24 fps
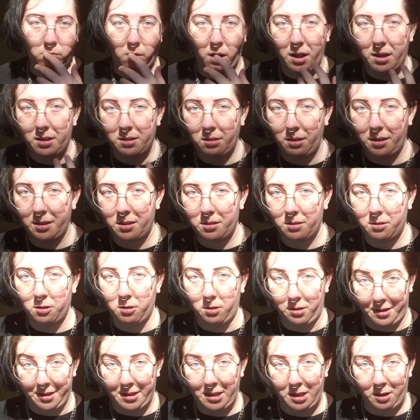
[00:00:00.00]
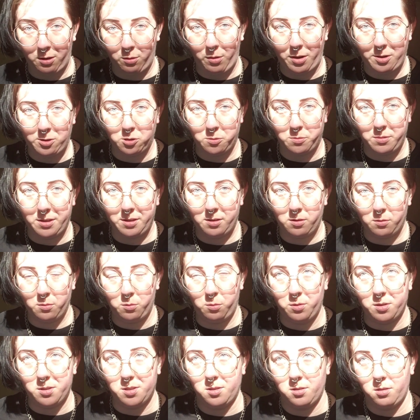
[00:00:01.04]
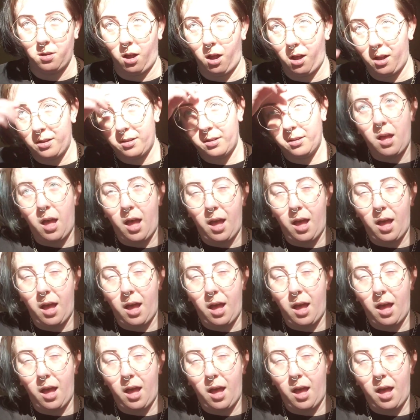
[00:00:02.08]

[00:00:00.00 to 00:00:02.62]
My like cleaning regimen was not